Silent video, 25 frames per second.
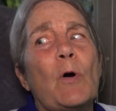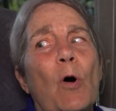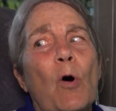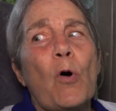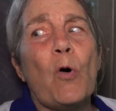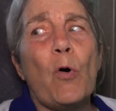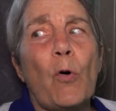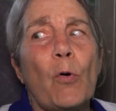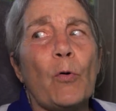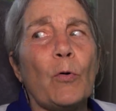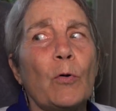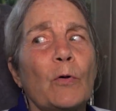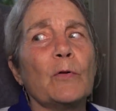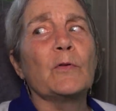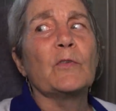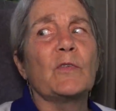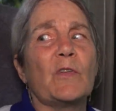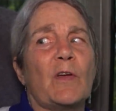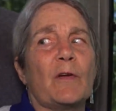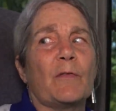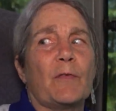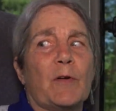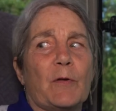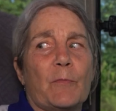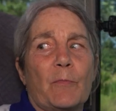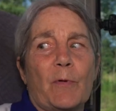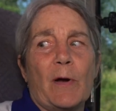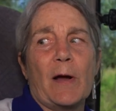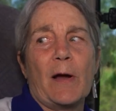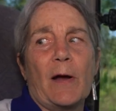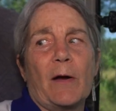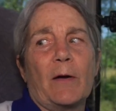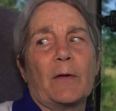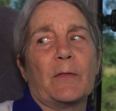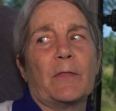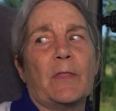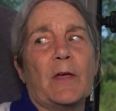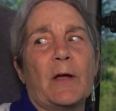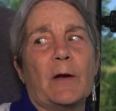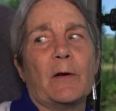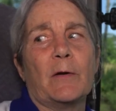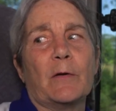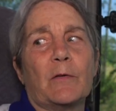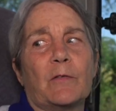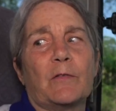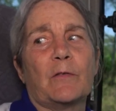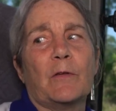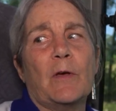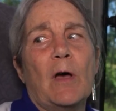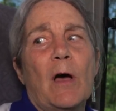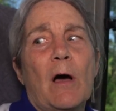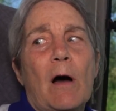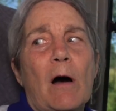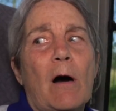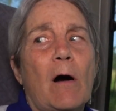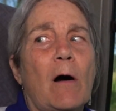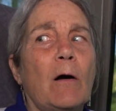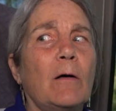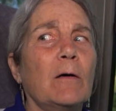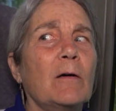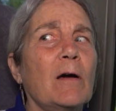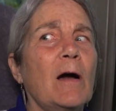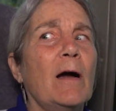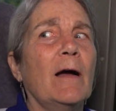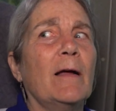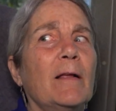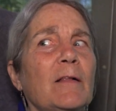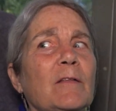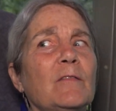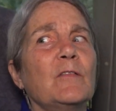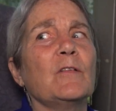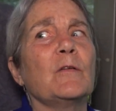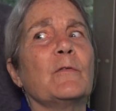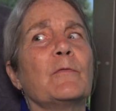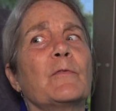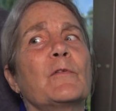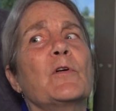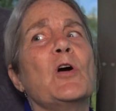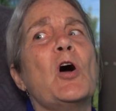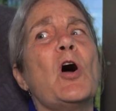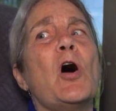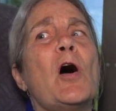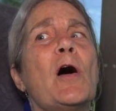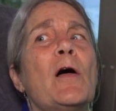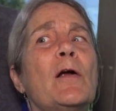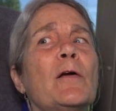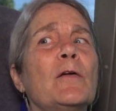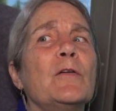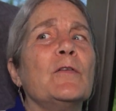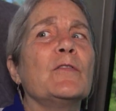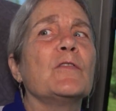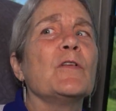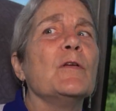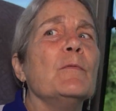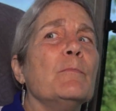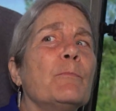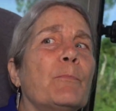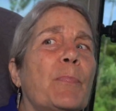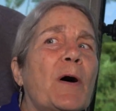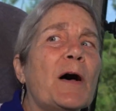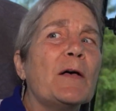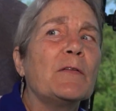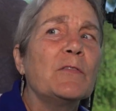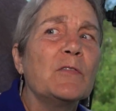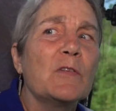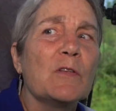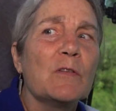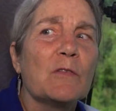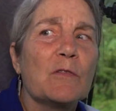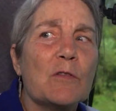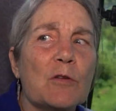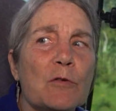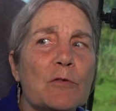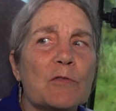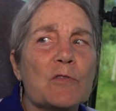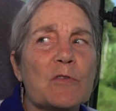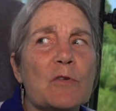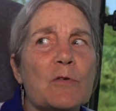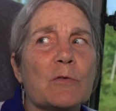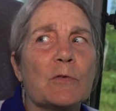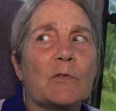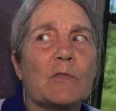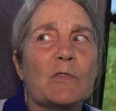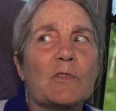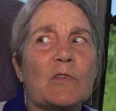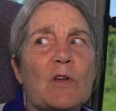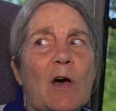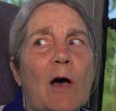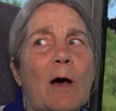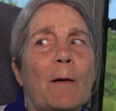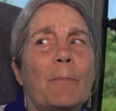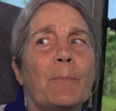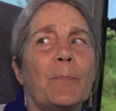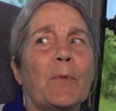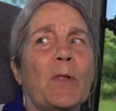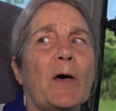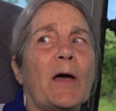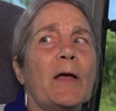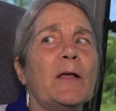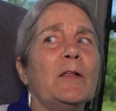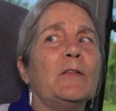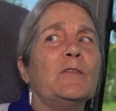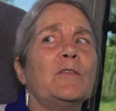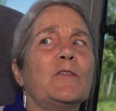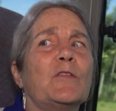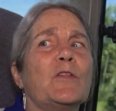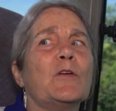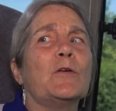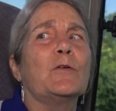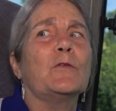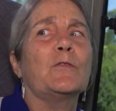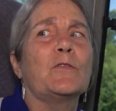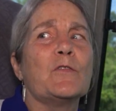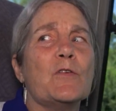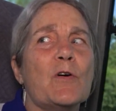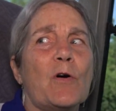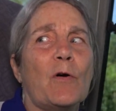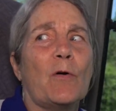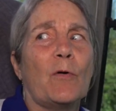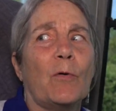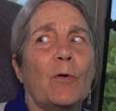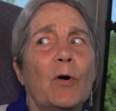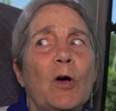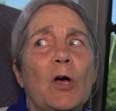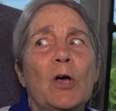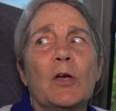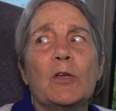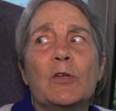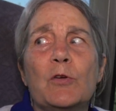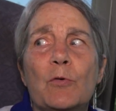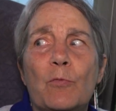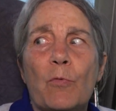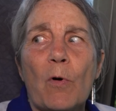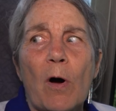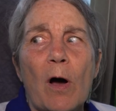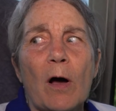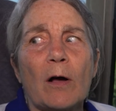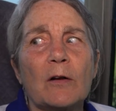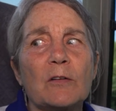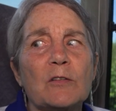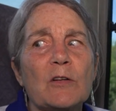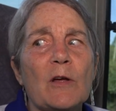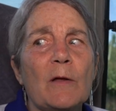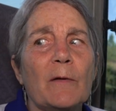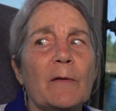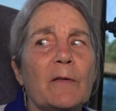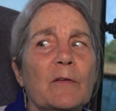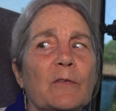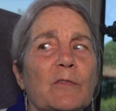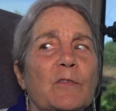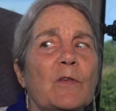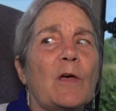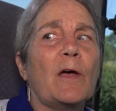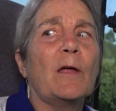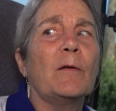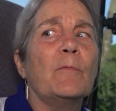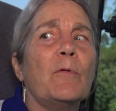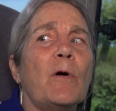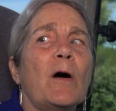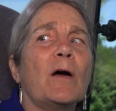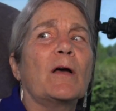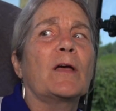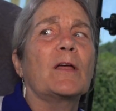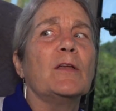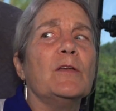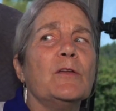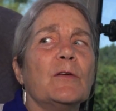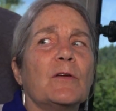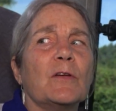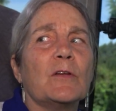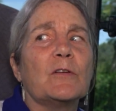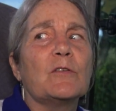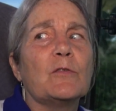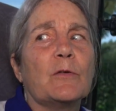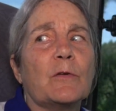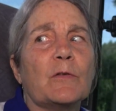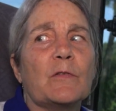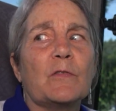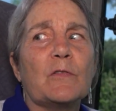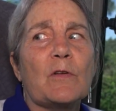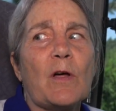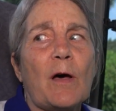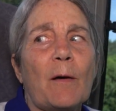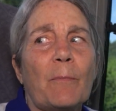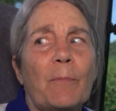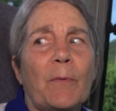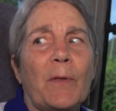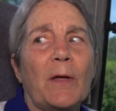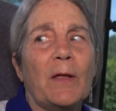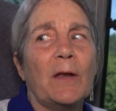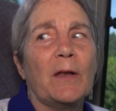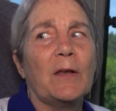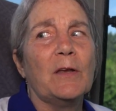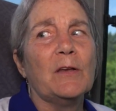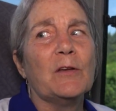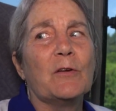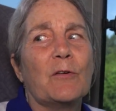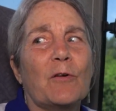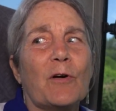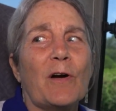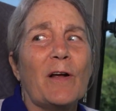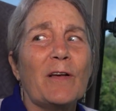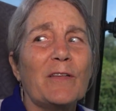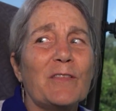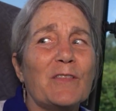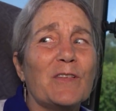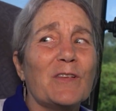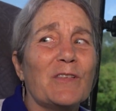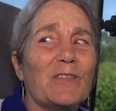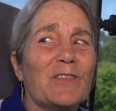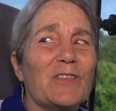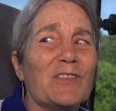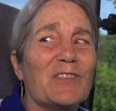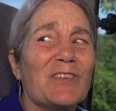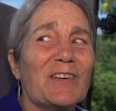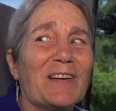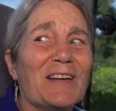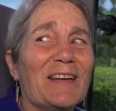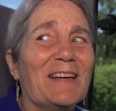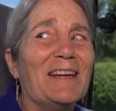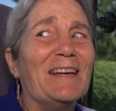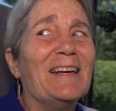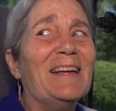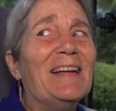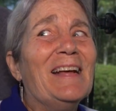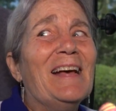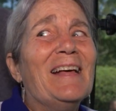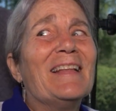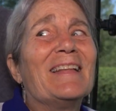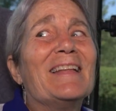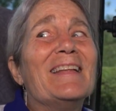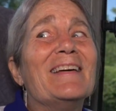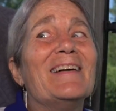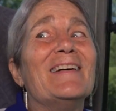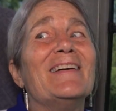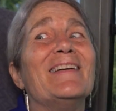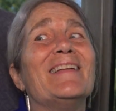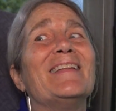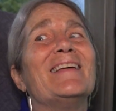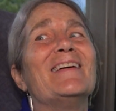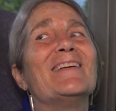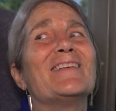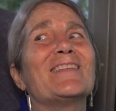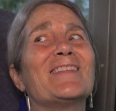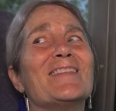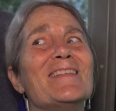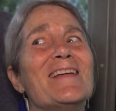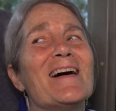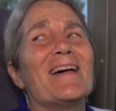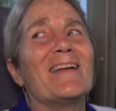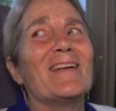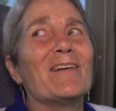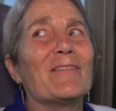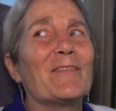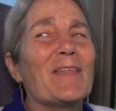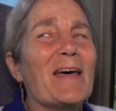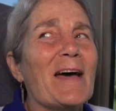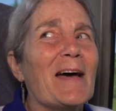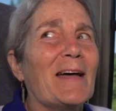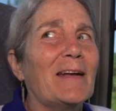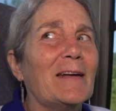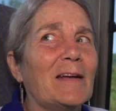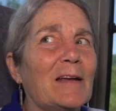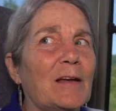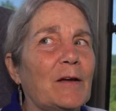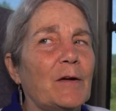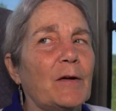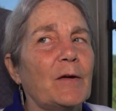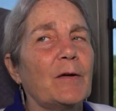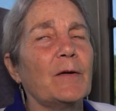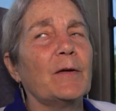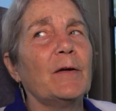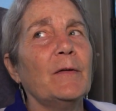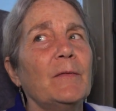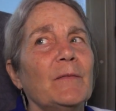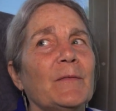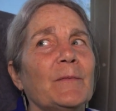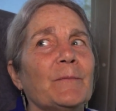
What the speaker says: holes everywhere. There's all kinds of cars and buses. There's no stoplights. You walk down a sidewalk and you get to a stoplight and you cross the street. No, there's none of that here.